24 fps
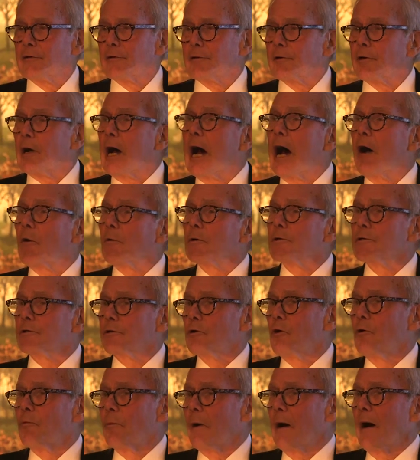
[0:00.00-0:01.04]
The hours
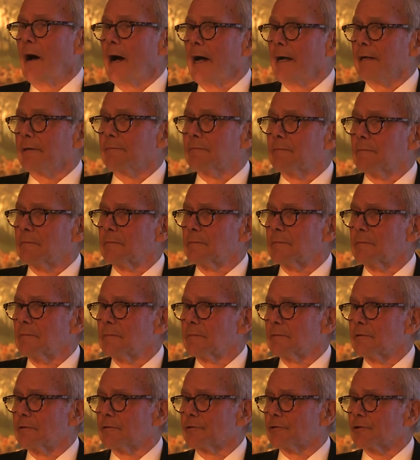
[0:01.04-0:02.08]
go by.
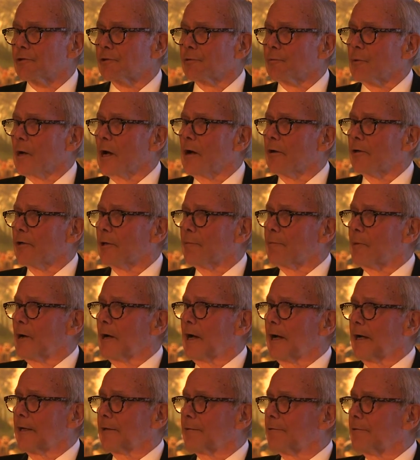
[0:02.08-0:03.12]
You're surrounded
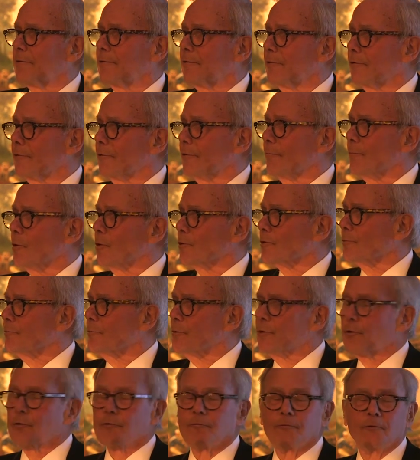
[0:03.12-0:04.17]
by the most
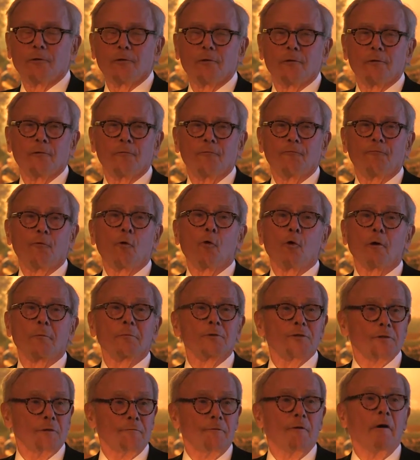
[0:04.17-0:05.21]
beautiful
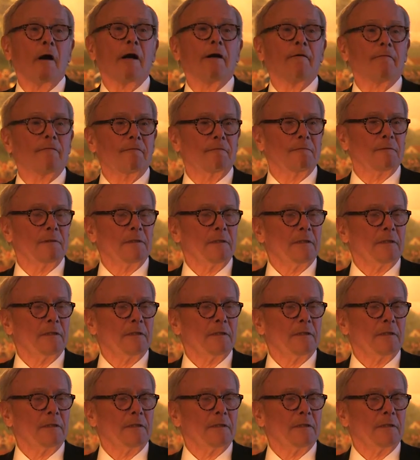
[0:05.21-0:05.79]
forms of life,